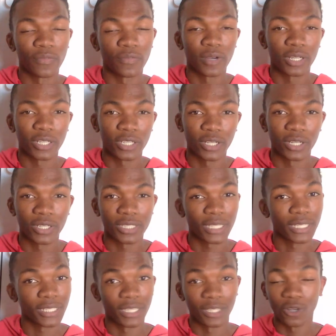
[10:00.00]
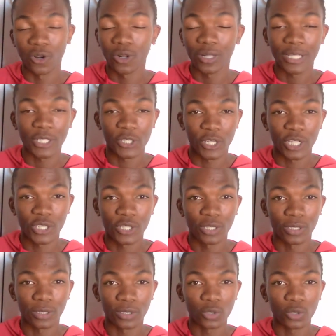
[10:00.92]
you found the content at all
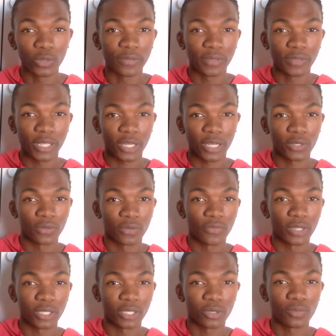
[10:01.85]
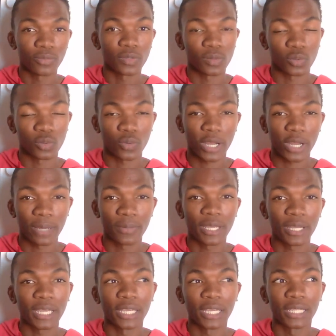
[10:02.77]
educational, do leave a like on the video, subscribe,
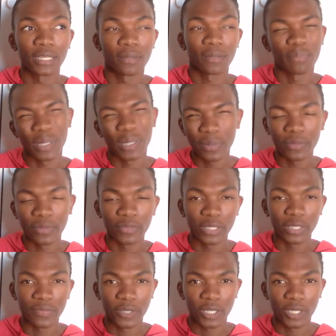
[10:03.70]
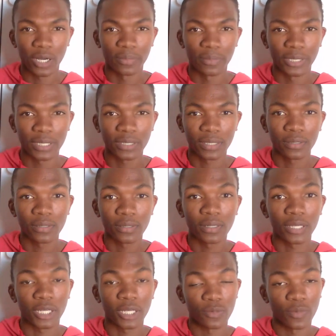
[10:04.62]
and maybe even leave a comment.
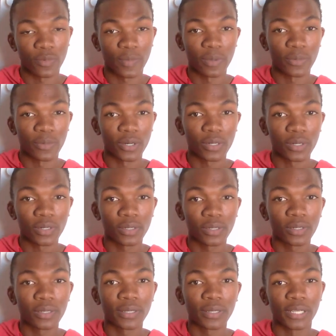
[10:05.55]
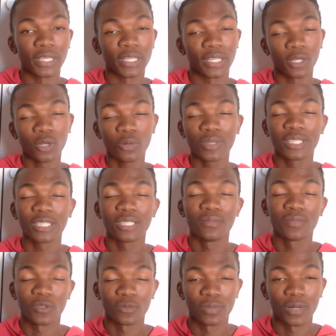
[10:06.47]
And remember, it always
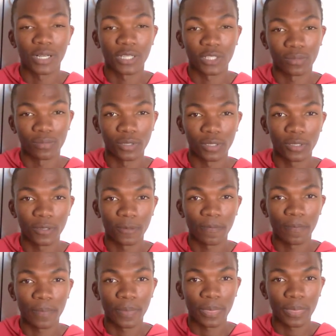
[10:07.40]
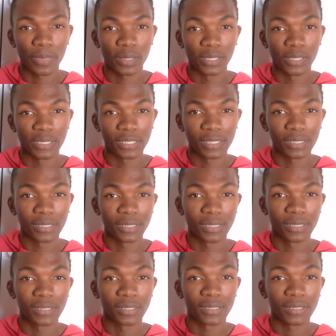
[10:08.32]
seems impossible
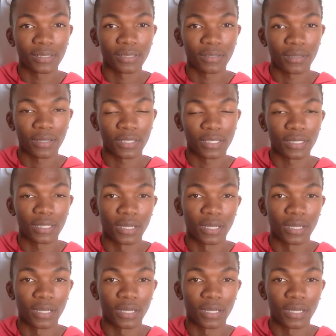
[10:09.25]
until it's